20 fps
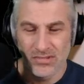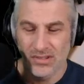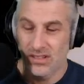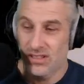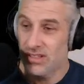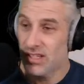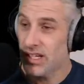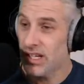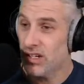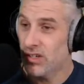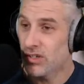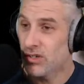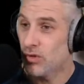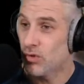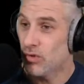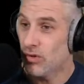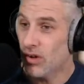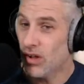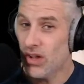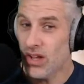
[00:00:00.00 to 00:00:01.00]
Well, they look
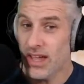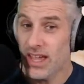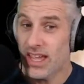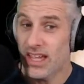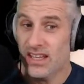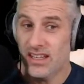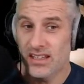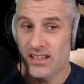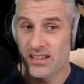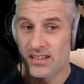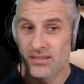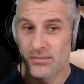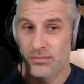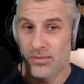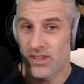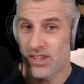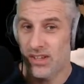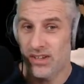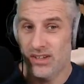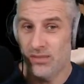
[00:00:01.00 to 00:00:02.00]
all right,
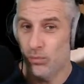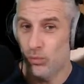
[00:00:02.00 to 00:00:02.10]
but they